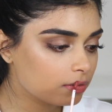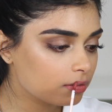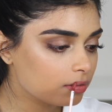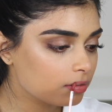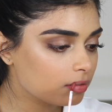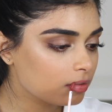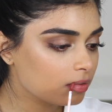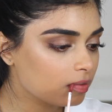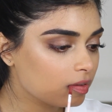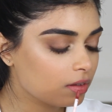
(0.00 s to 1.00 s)

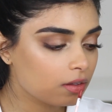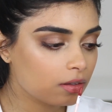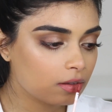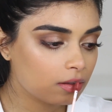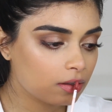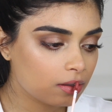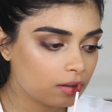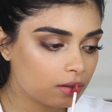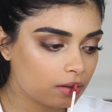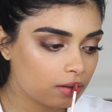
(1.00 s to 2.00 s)

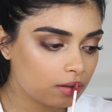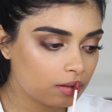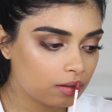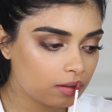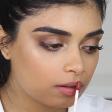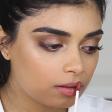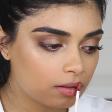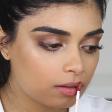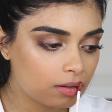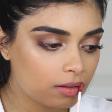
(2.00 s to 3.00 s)

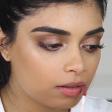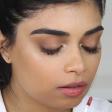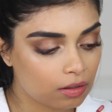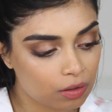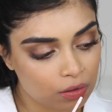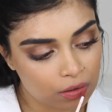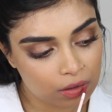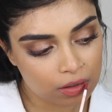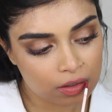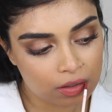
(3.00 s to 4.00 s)

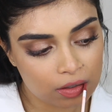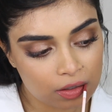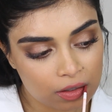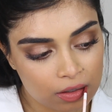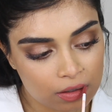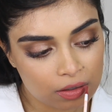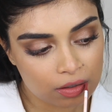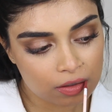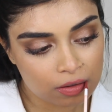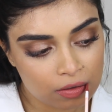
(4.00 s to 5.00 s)

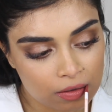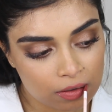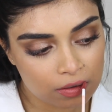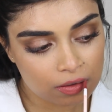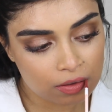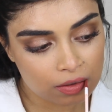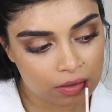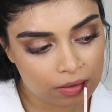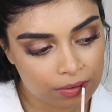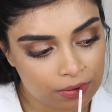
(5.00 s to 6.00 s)

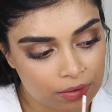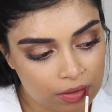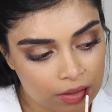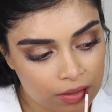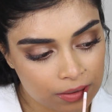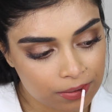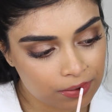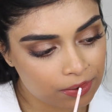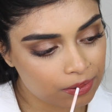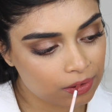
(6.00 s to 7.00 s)

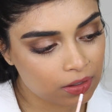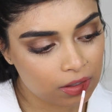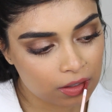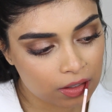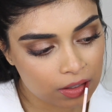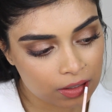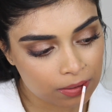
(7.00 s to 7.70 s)
(no one is talking)